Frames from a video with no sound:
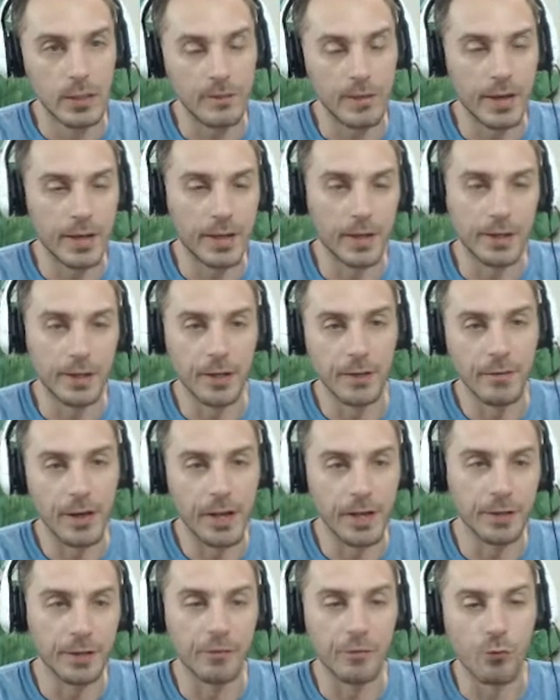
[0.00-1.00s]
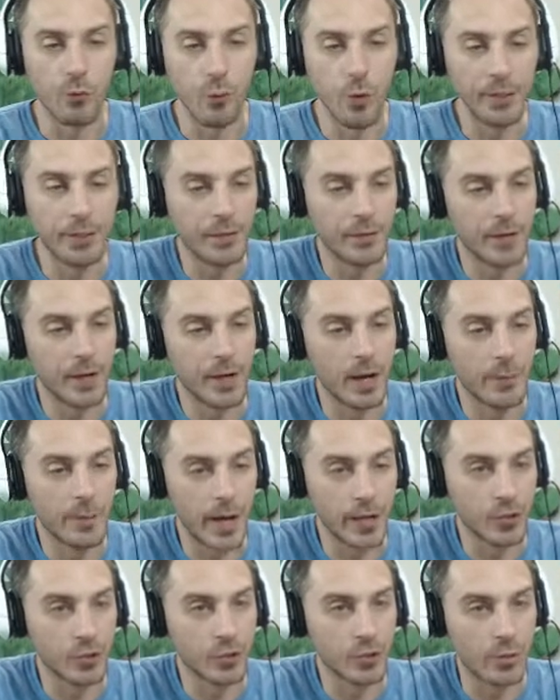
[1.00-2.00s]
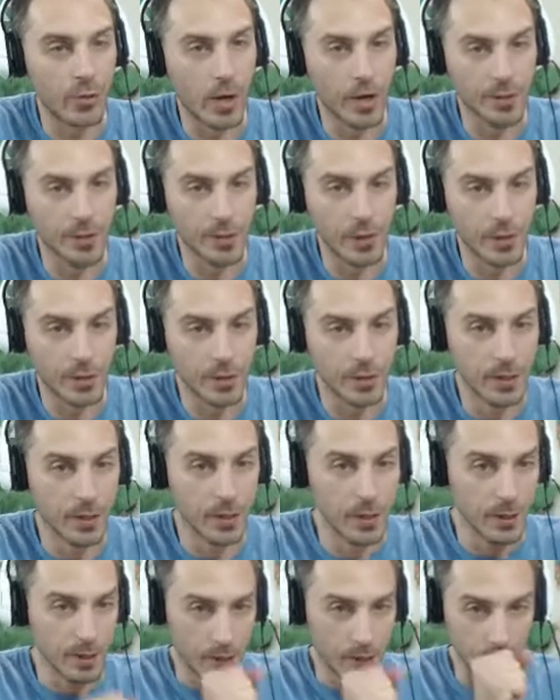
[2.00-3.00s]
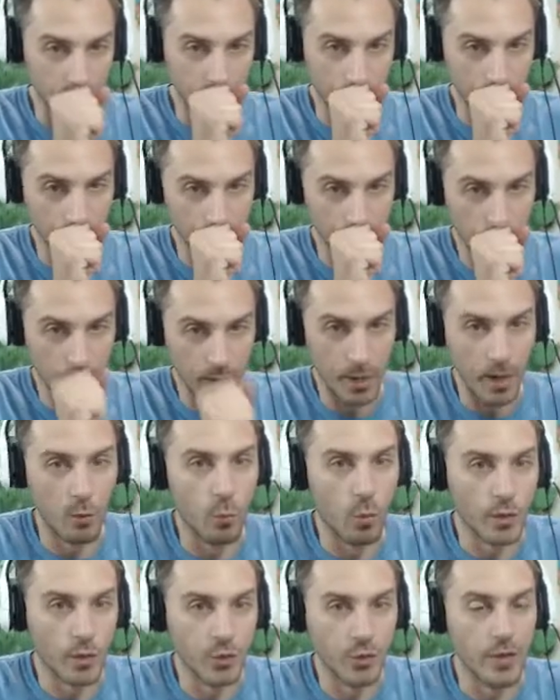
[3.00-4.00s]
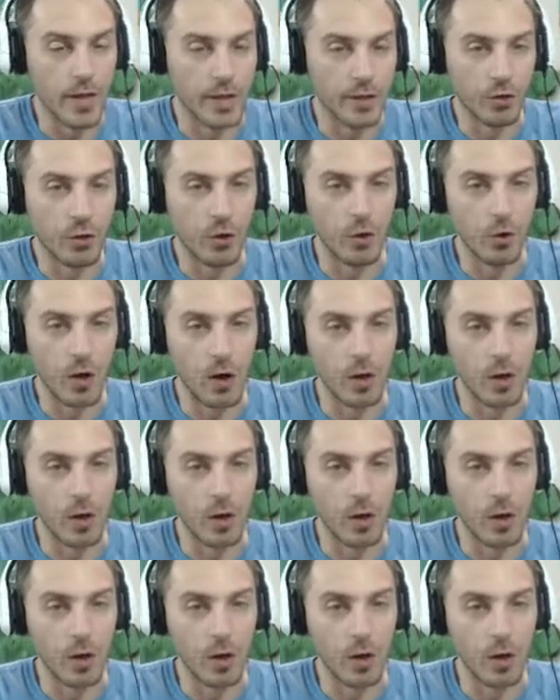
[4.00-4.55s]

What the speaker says: If I can avoid giving up extra prize cards, I want to do that at all